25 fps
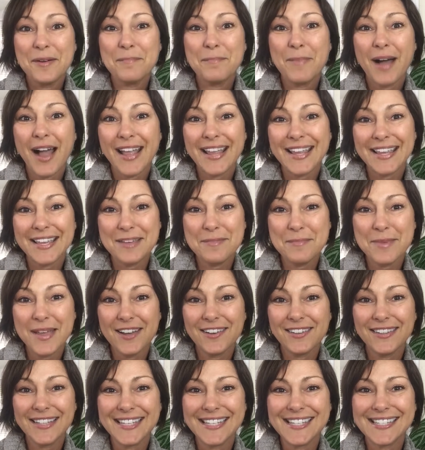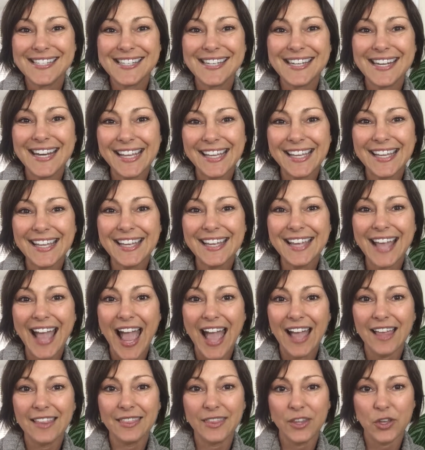My email is
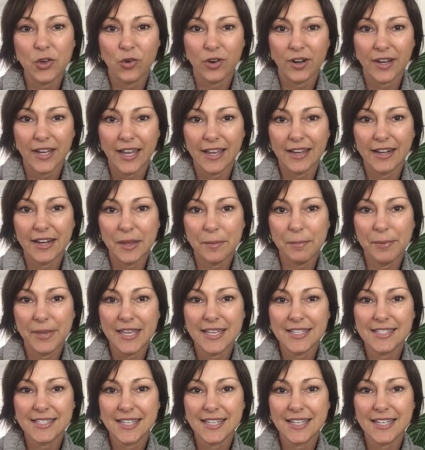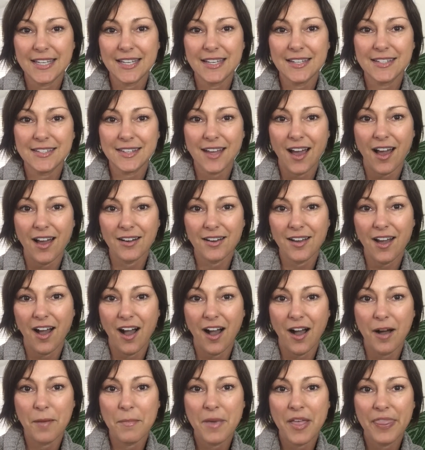
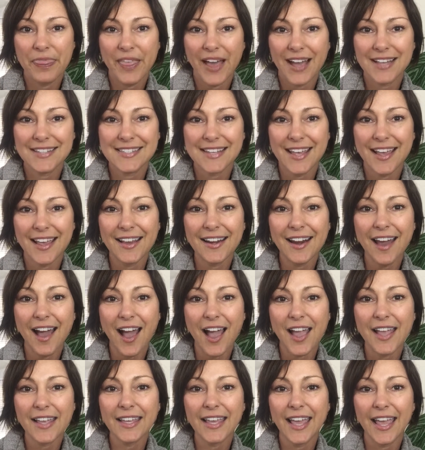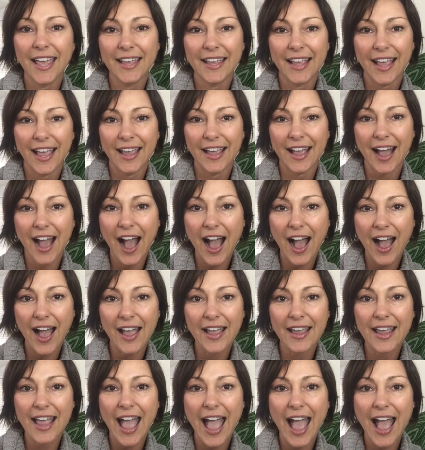nikki@theorganicpt.com. That's
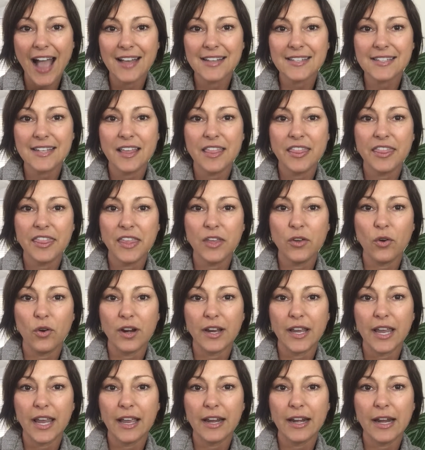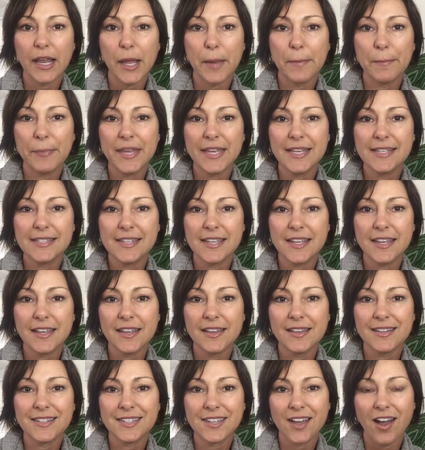
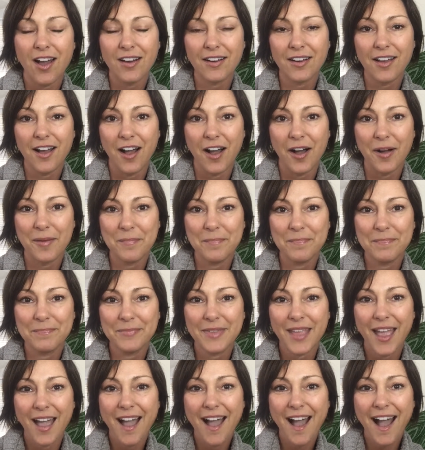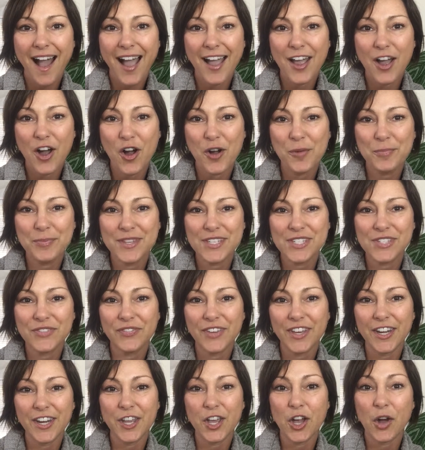nikki@theorganicpt.com. I hope this
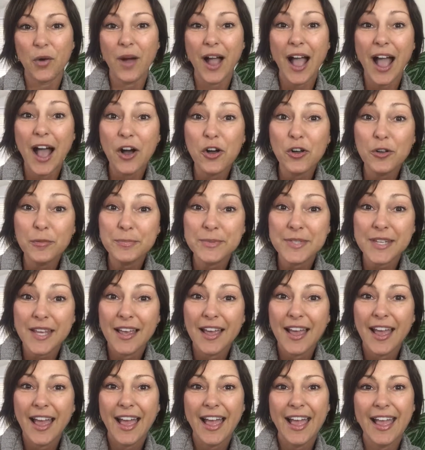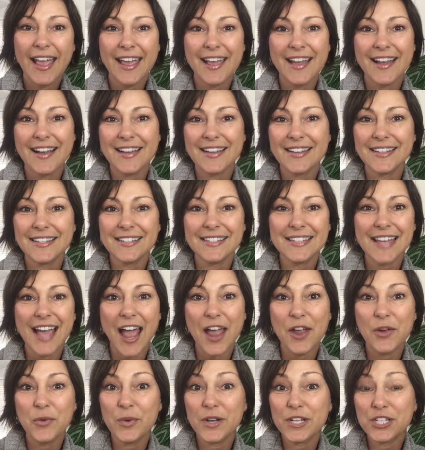video helped, and
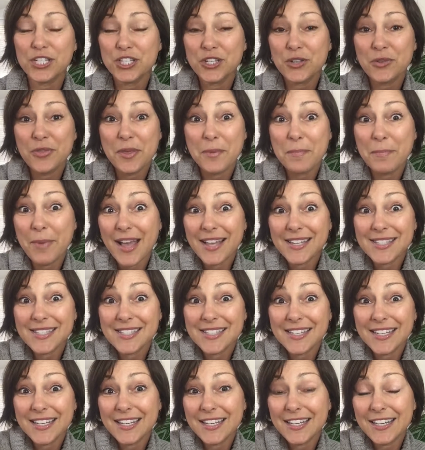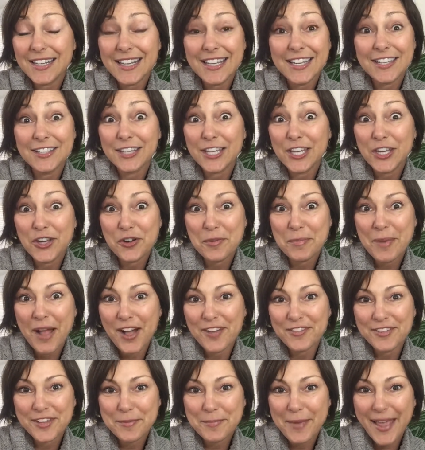I wish you the best in healing your
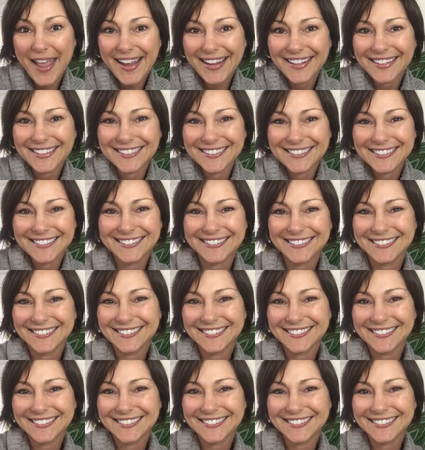pelvic pain.